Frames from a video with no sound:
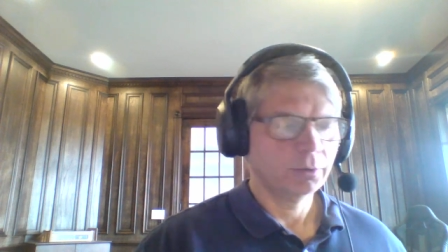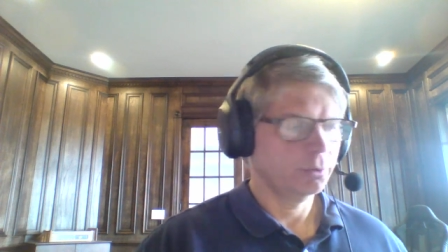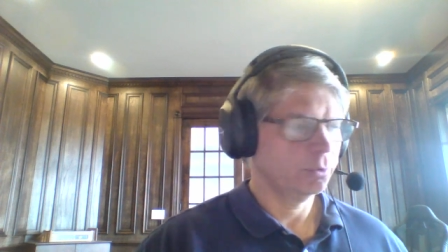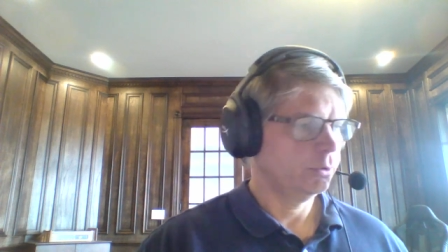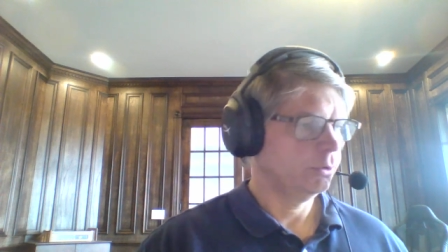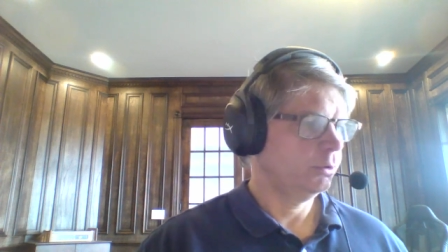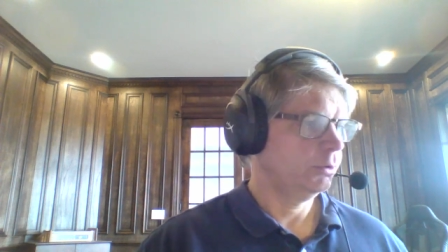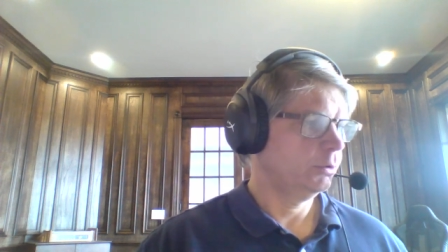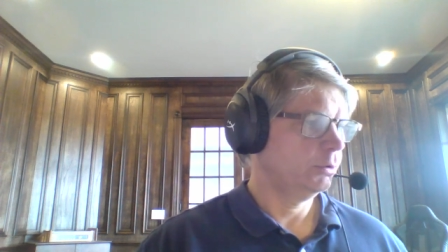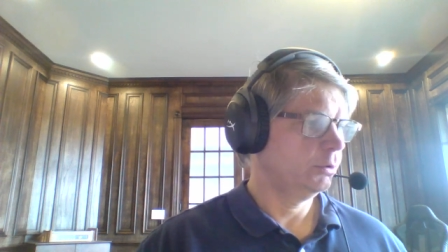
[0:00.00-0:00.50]

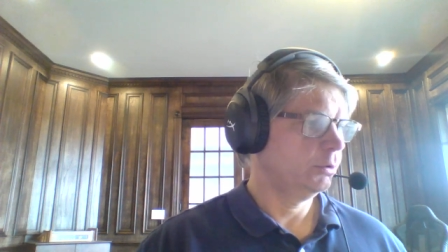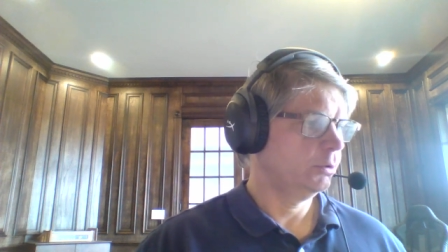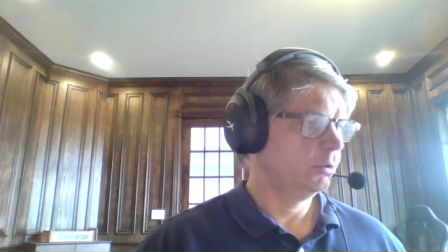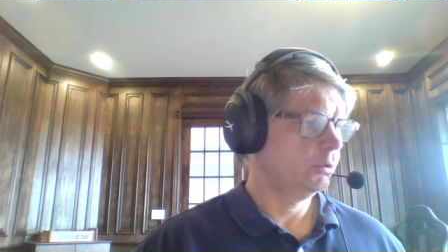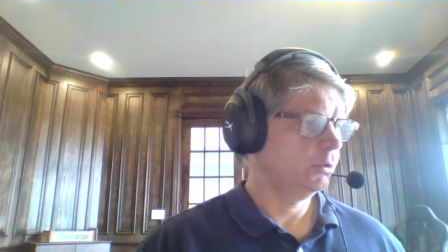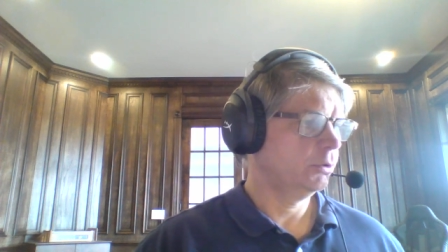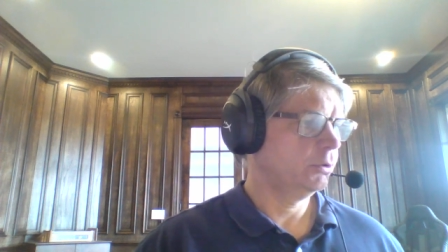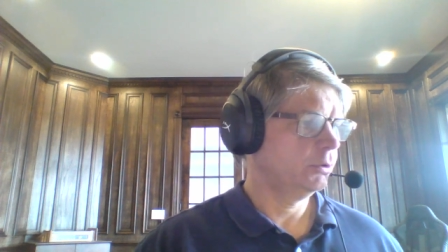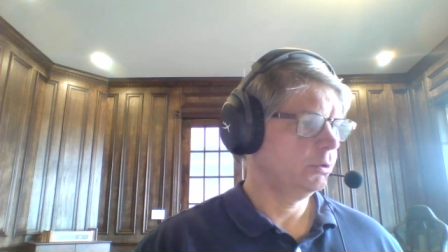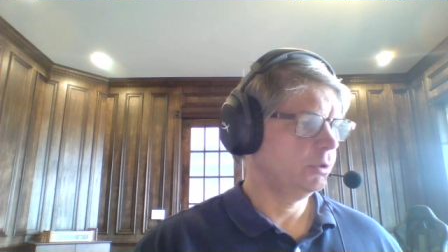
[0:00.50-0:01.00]

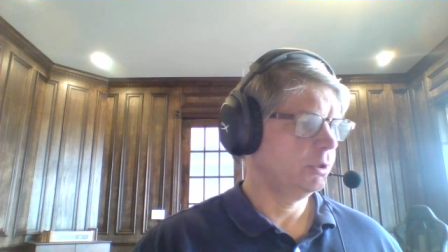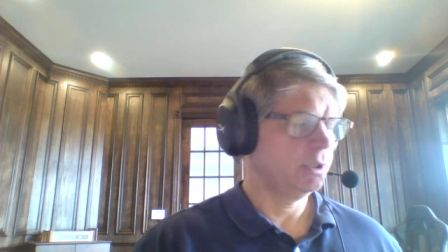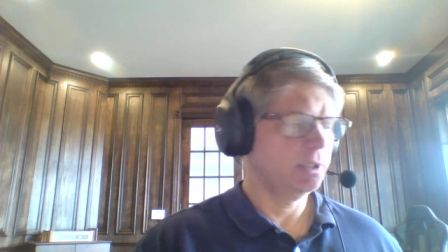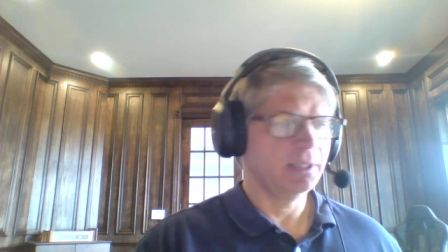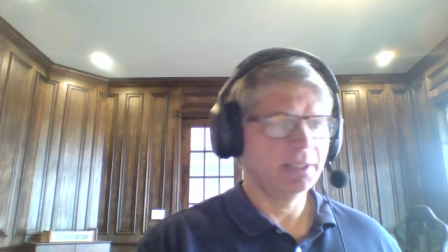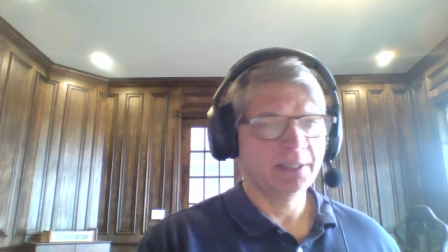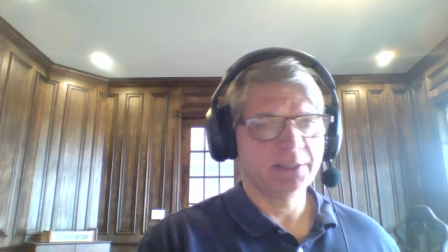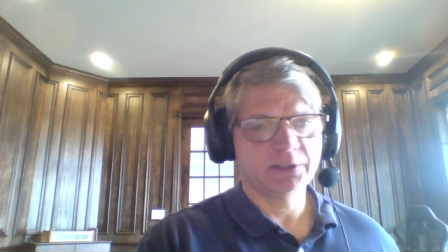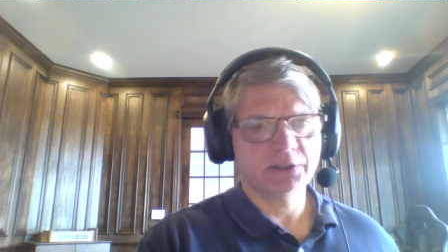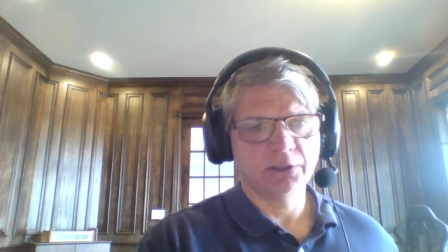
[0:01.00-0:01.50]
Good.
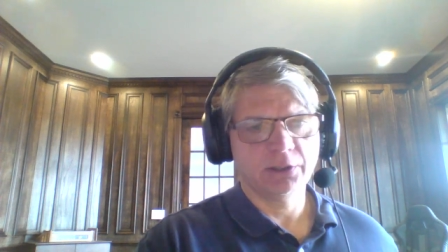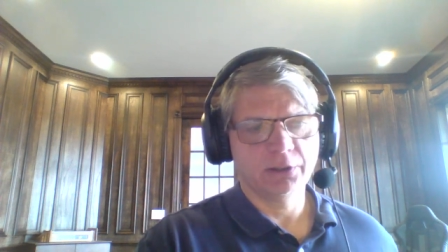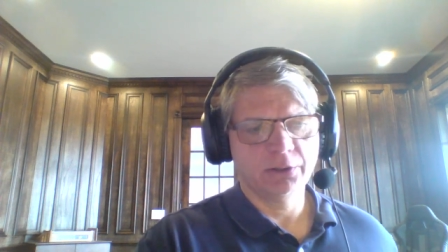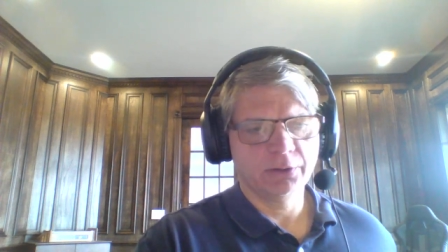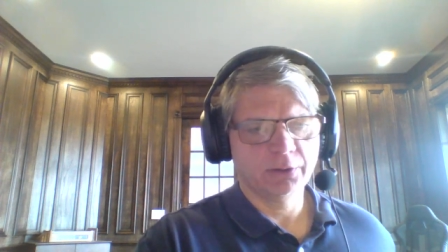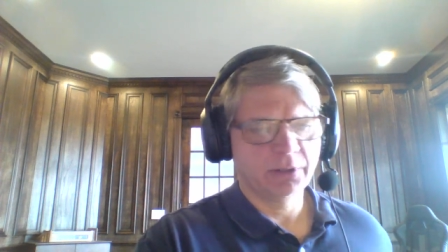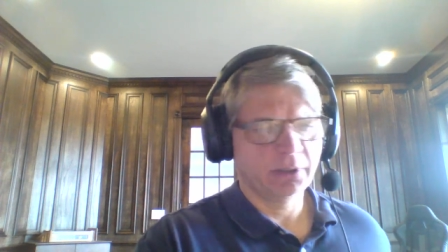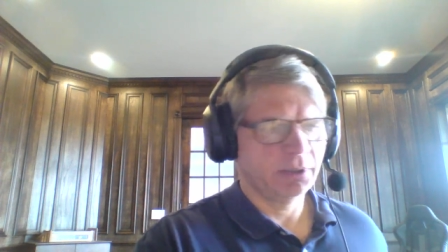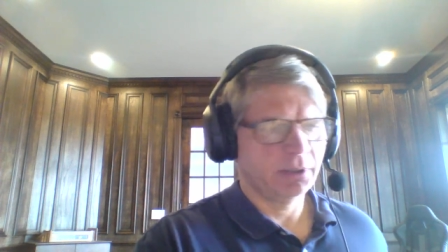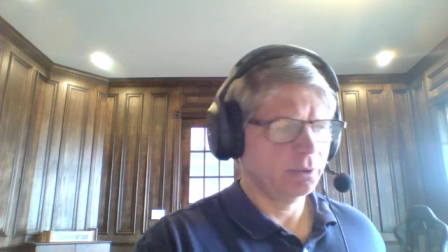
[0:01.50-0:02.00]
Let's
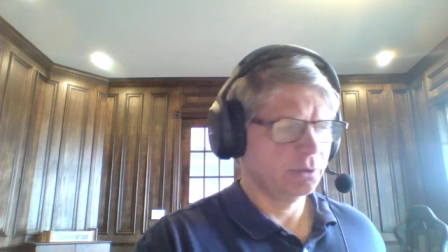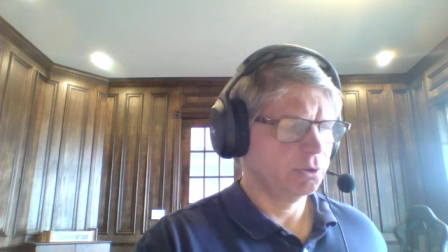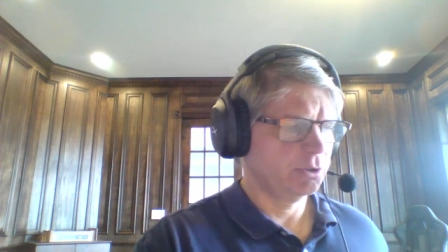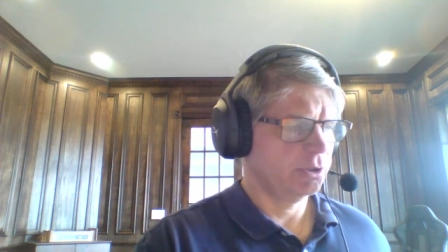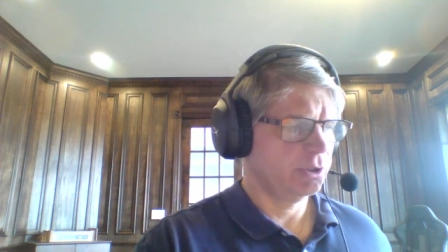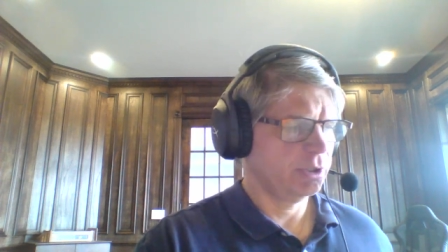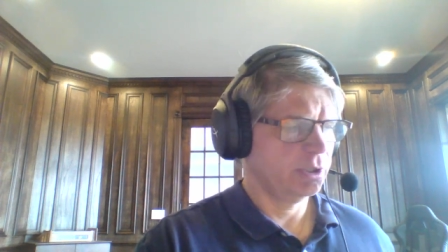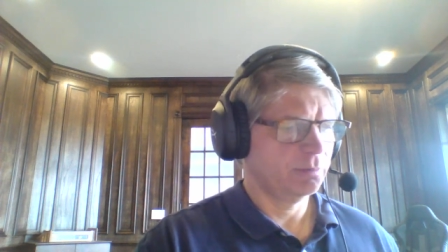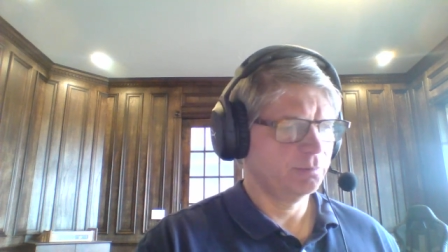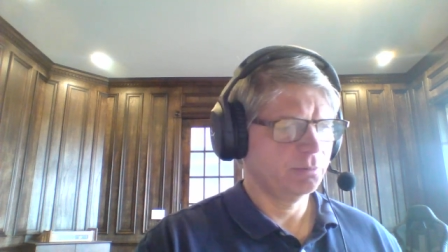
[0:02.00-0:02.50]
look at
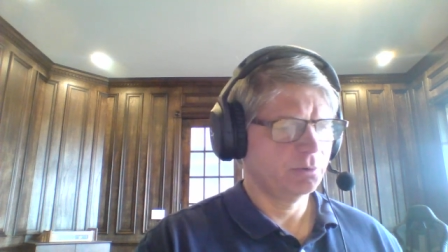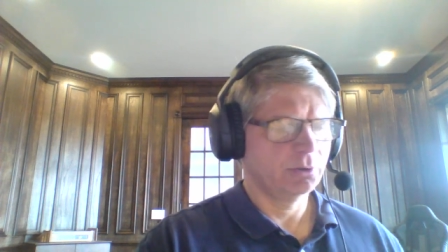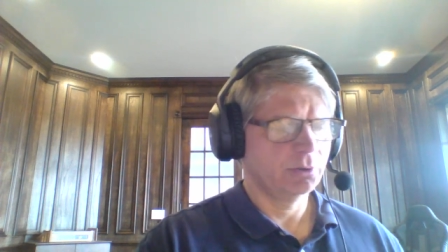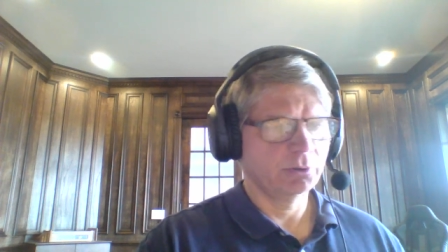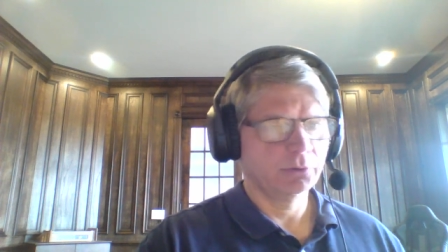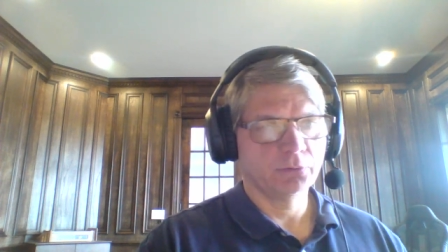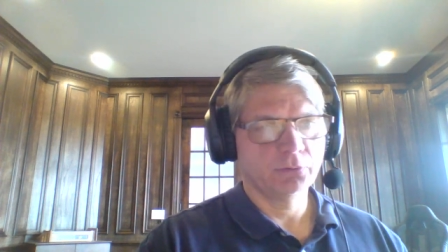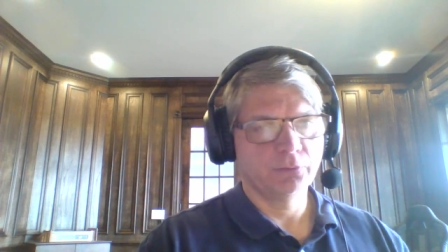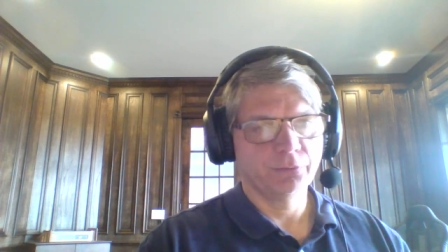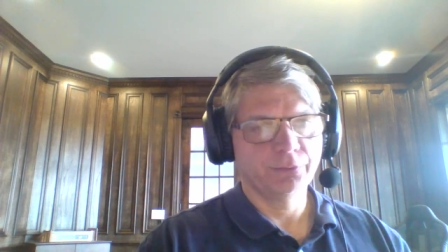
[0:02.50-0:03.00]
chapter
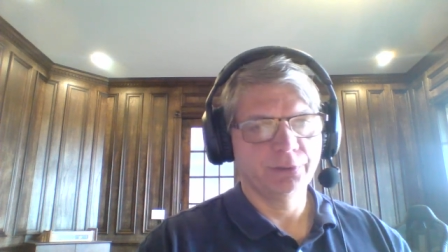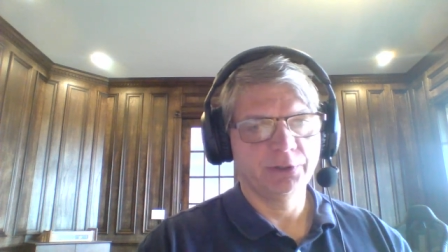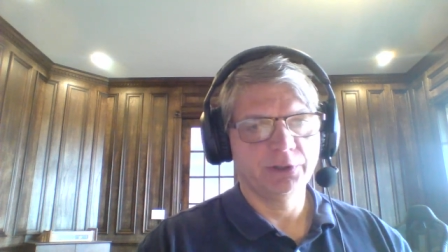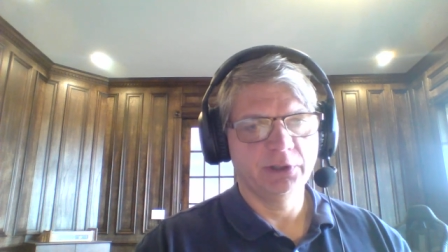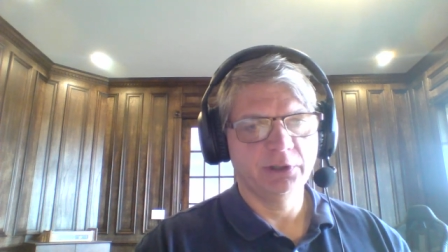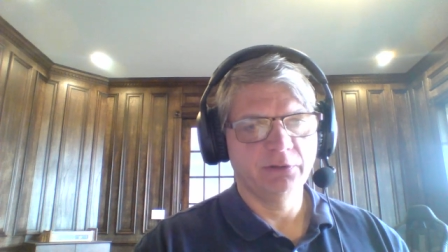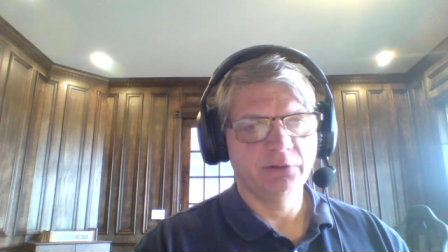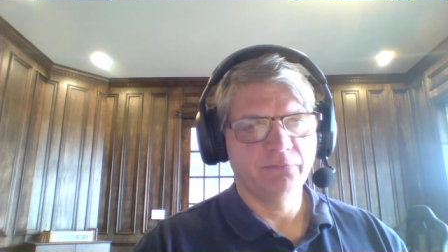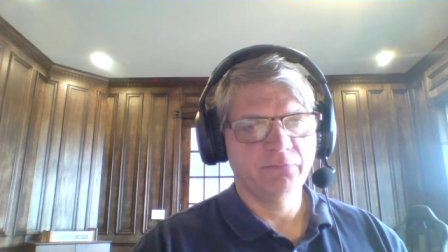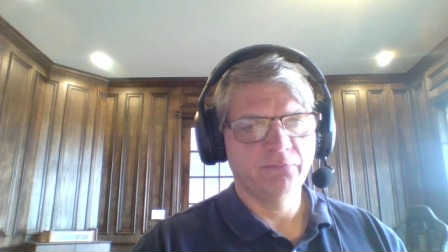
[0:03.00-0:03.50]

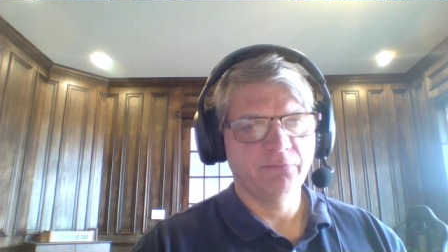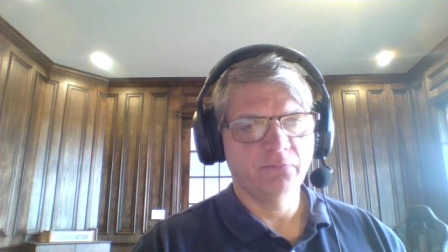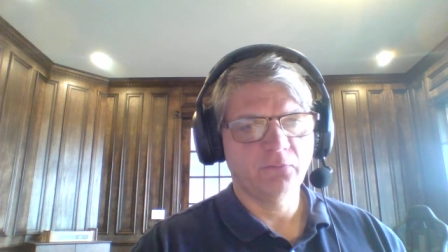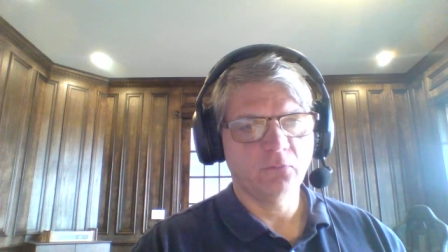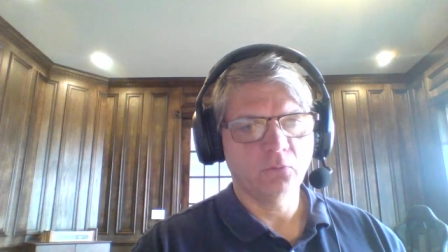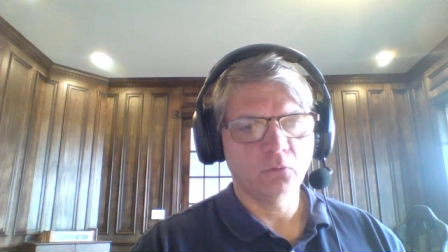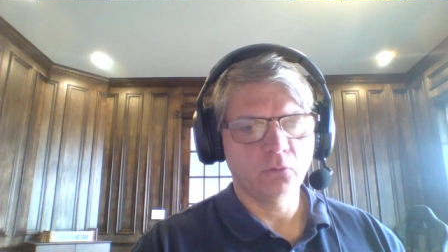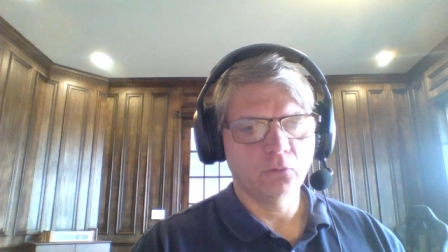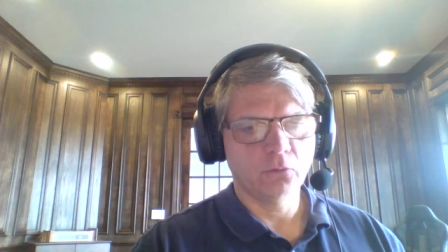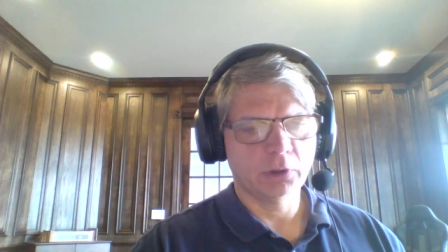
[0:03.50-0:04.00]

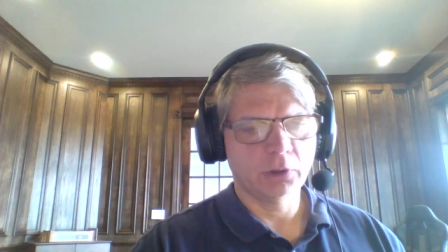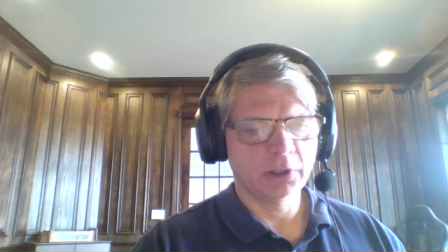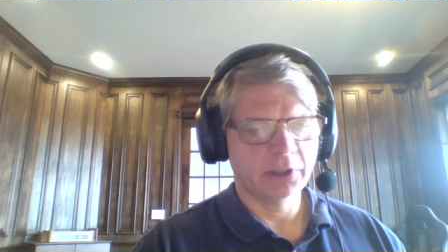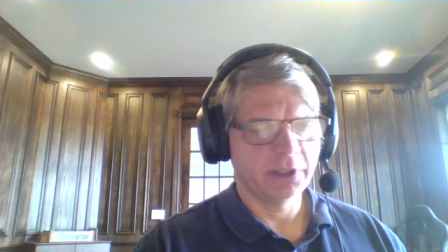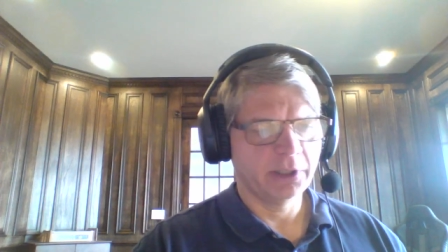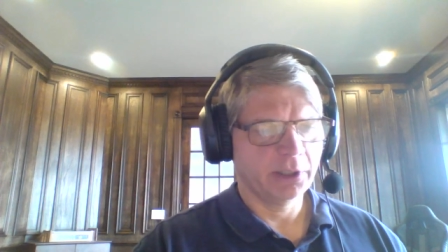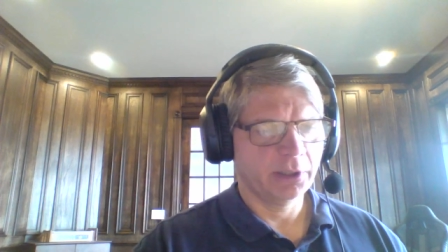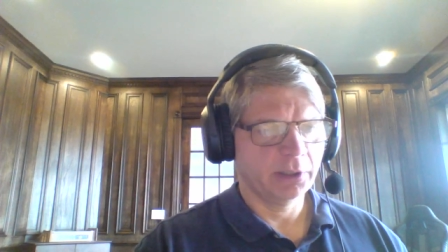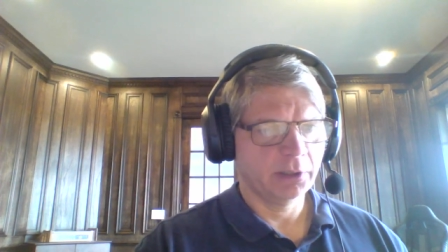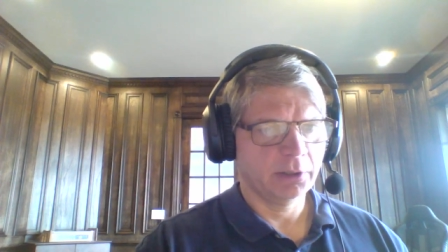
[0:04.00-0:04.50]
24
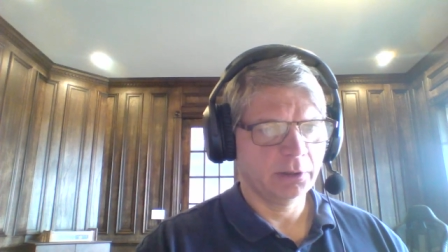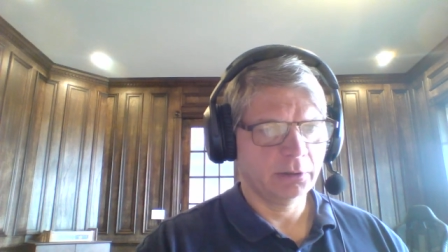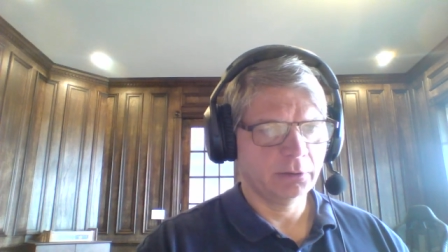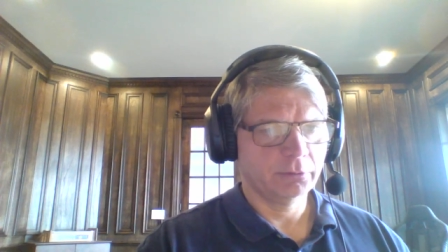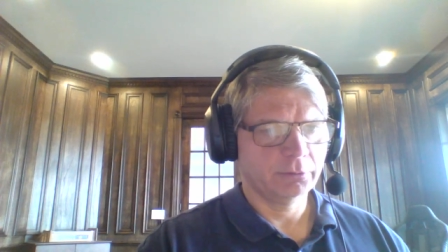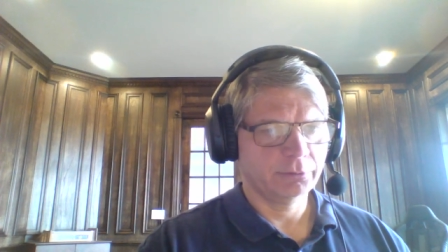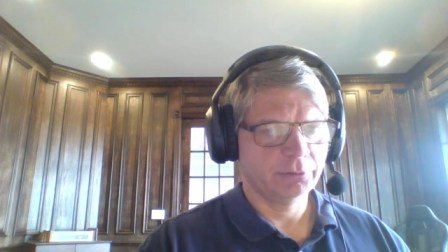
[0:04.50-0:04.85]
now.